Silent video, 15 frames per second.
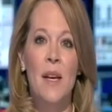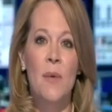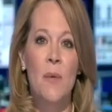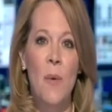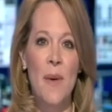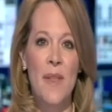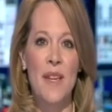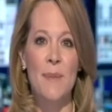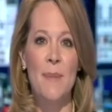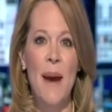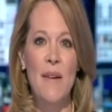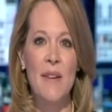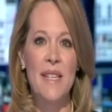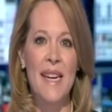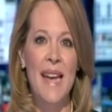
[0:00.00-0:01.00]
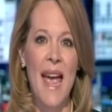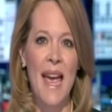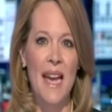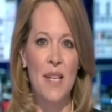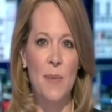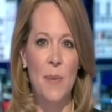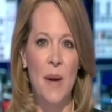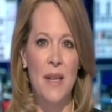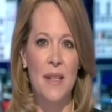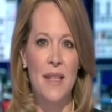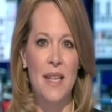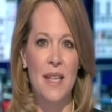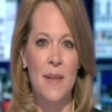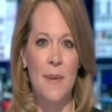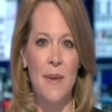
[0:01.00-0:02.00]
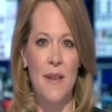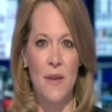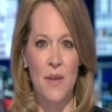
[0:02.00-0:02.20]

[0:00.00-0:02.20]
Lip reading: Well, with us, parenting expert Elizabeth